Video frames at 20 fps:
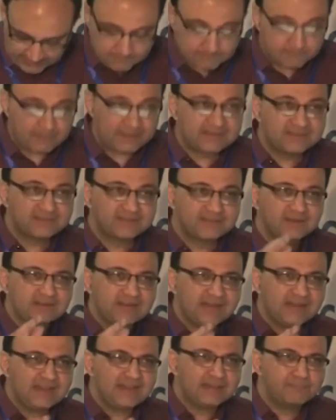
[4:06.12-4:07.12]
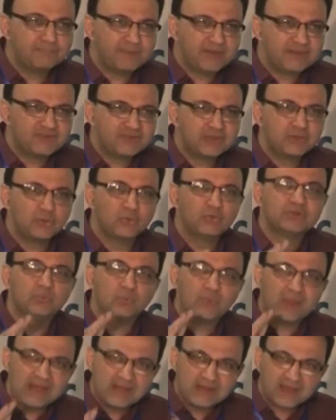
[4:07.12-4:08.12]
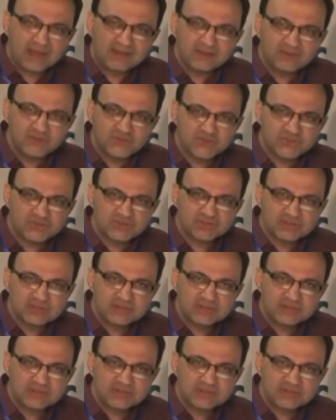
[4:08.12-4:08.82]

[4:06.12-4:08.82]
But certainly, a patient who is well nourished,